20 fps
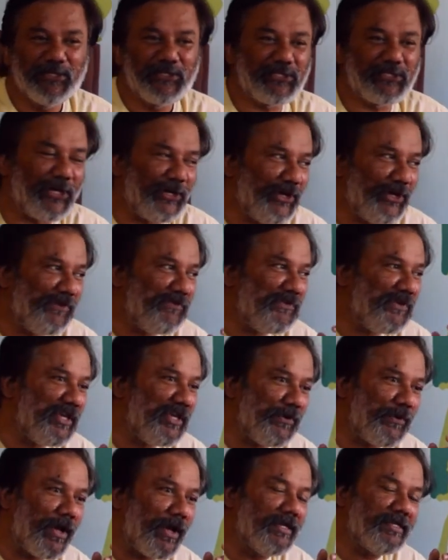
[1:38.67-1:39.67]
So if you
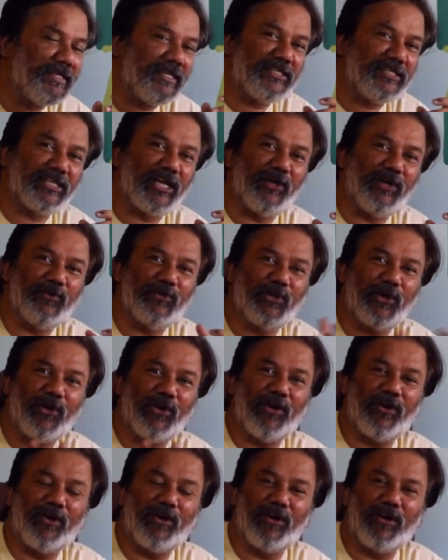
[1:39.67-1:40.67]
give ultrasound
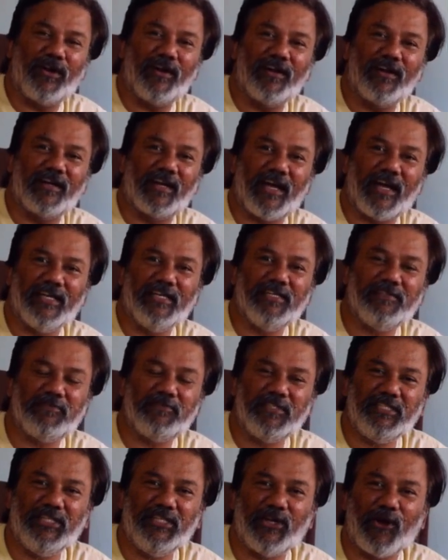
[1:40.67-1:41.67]
or
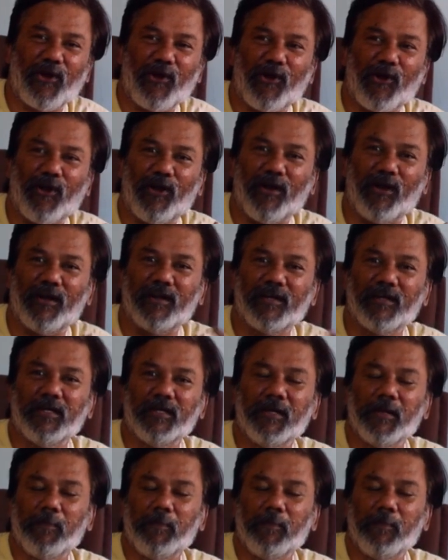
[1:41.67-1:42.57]
IFT or